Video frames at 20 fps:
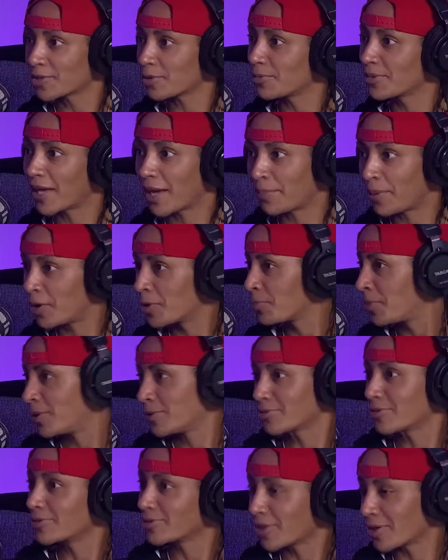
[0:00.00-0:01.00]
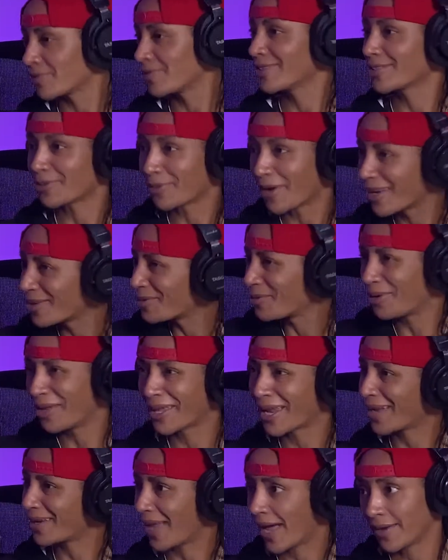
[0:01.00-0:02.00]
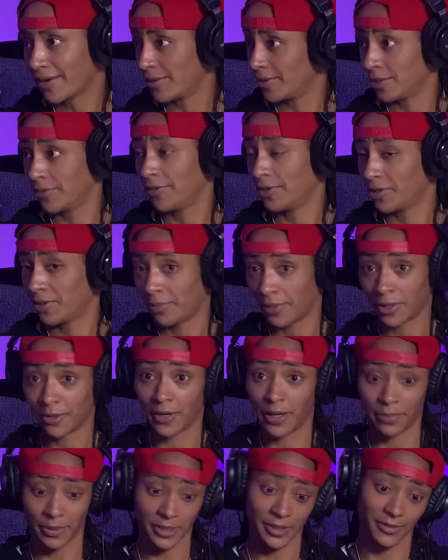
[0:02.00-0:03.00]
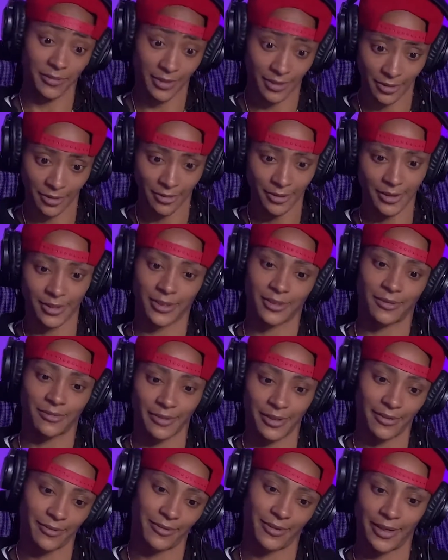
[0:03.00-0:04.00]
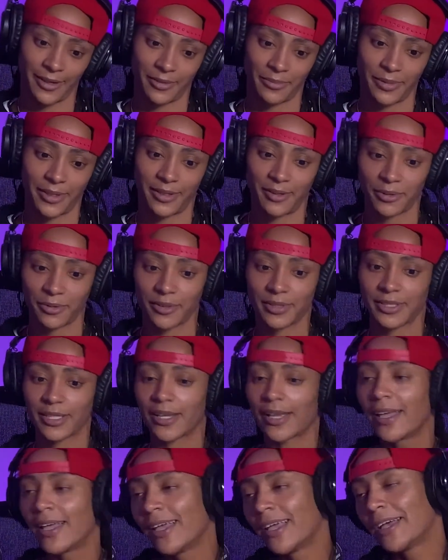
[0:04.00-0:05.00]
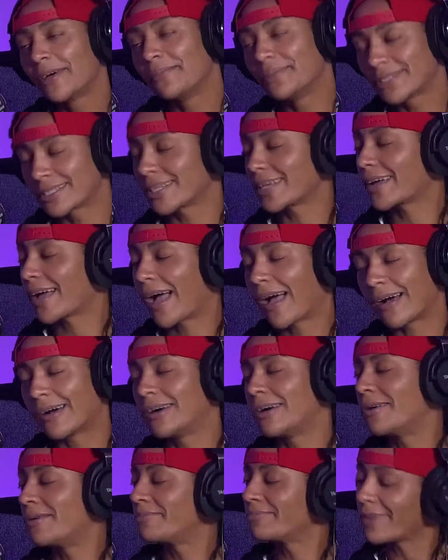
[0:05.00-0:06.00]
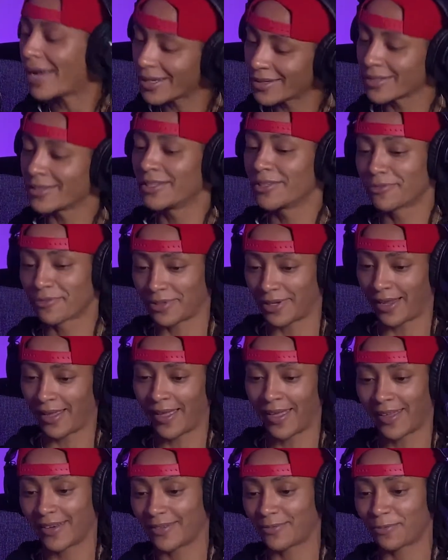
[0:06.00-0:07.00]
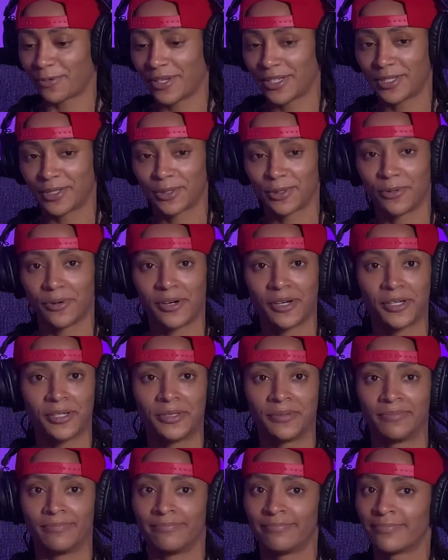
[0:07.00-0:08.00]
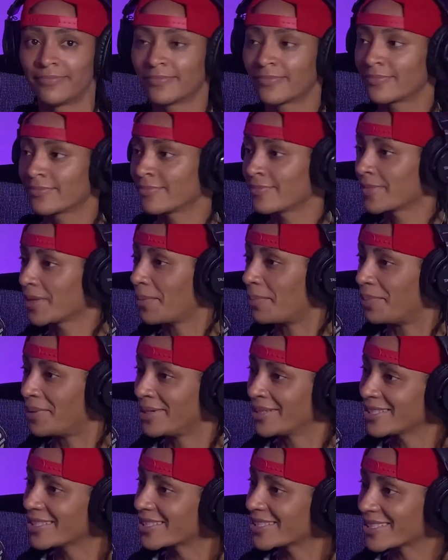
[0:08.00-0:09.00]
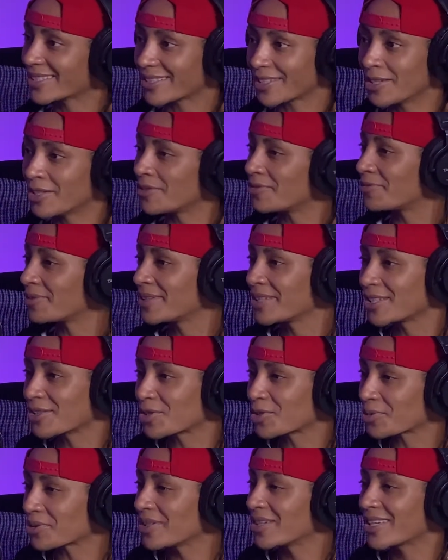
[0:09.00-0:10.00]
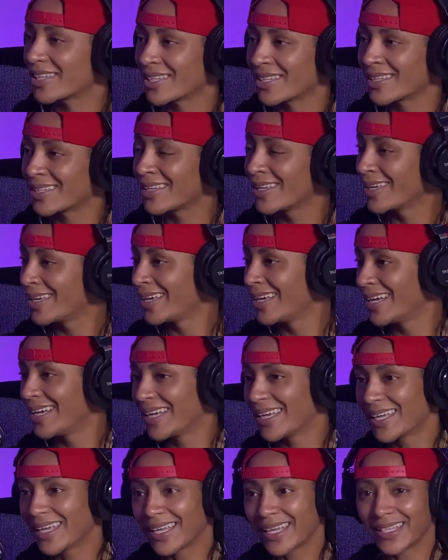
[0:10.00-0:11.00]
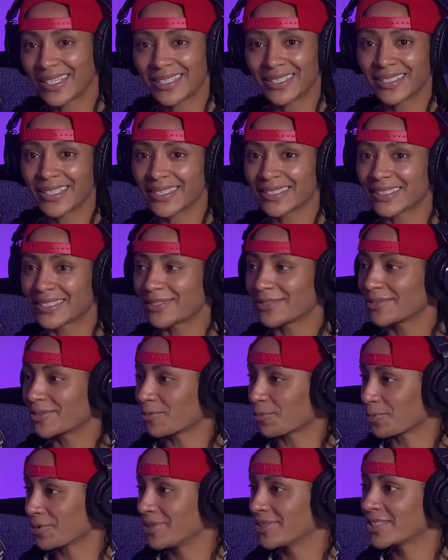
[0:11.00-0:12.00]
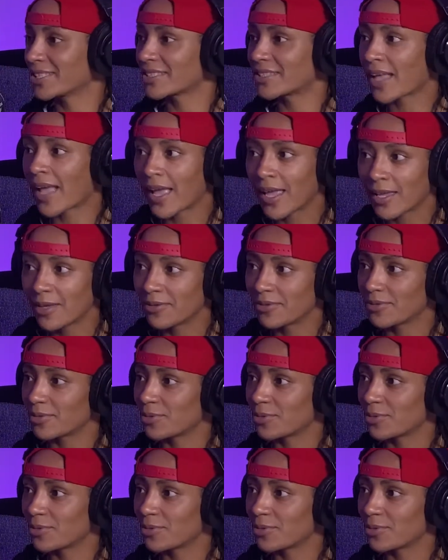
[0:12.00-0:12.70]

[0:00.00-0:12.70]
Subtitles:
So we got Postal service. So I do that. I deliver your mail. I personally do it because we ain't gonna have nobody do it yet. But yeah, I deliver that. We do a bunch of stuff. We in trucking. It's just real estate.